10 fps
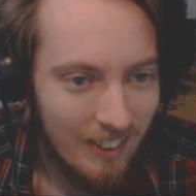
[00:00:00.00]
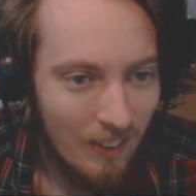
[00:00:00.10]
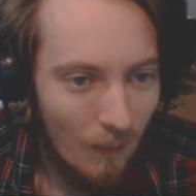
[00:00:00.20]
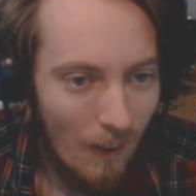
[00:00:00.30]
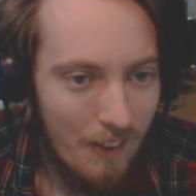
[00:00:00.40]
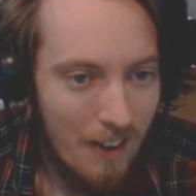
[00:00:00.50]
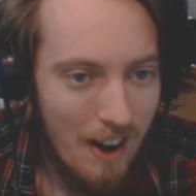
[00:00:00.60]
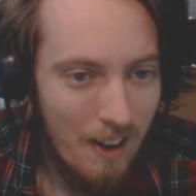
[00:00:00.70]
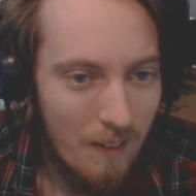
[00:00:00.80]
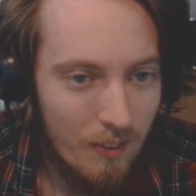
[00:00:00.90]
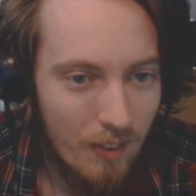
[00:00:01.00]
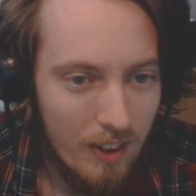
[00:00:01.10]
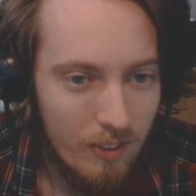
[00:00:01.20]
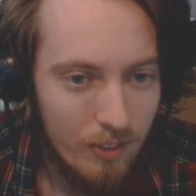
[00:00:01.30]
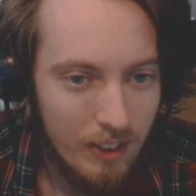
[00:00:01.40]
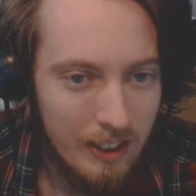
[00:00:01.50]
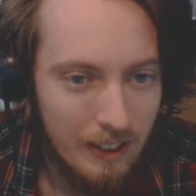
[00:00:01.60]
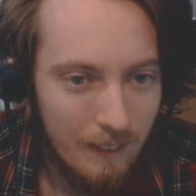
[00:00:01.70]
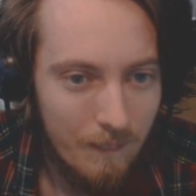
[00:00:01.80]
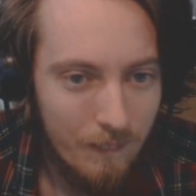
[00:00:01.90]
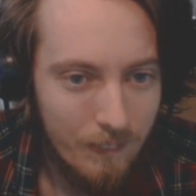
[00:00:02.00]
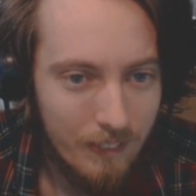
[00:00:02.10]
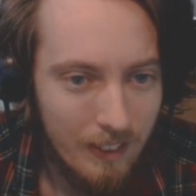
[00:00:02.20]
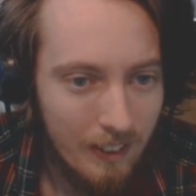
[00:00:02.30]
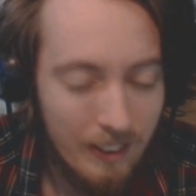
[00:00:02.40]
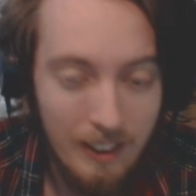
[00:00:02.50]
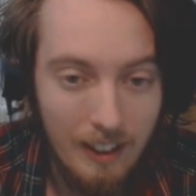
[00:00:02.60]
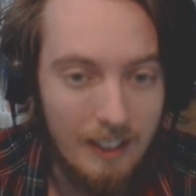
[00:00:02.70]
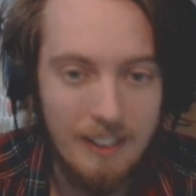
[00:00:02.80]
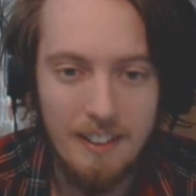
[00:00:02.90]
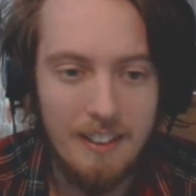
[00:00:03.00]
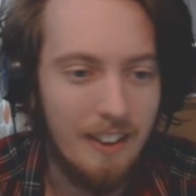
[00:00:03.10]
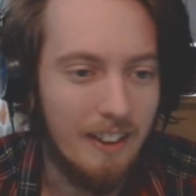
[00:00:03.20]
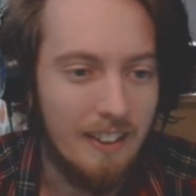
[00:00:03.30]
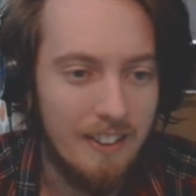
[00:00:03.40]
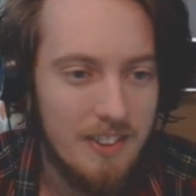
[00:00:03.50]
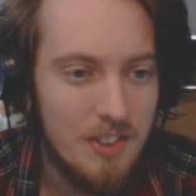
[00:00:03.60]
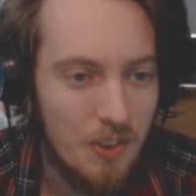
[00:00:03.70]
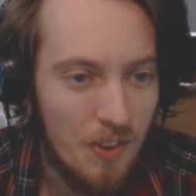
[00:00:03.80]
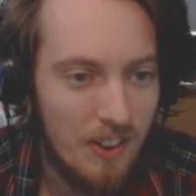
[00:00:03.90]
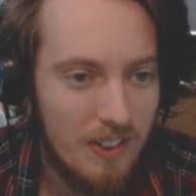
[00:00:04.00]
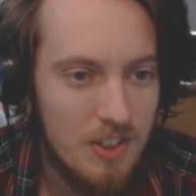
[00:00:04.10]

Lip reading: One round, 5 feet. Okay, sure.